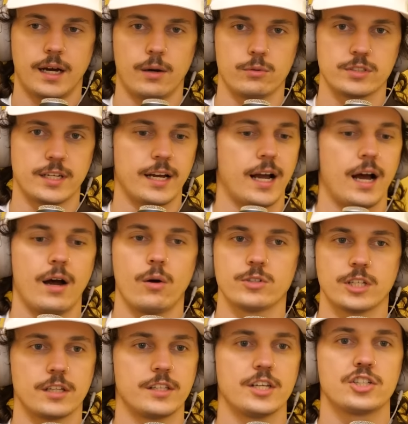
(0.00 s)
was
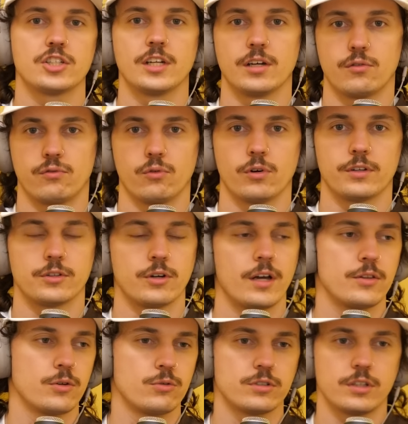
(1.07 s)
auditioning for there
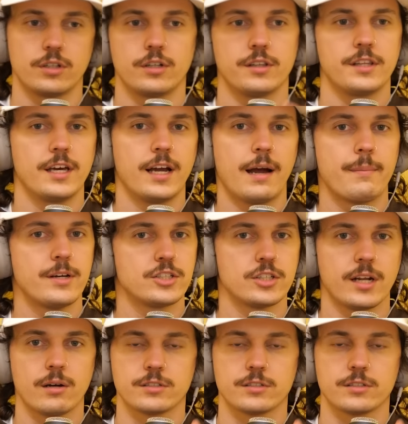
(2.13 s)
was a little thing I mentioned.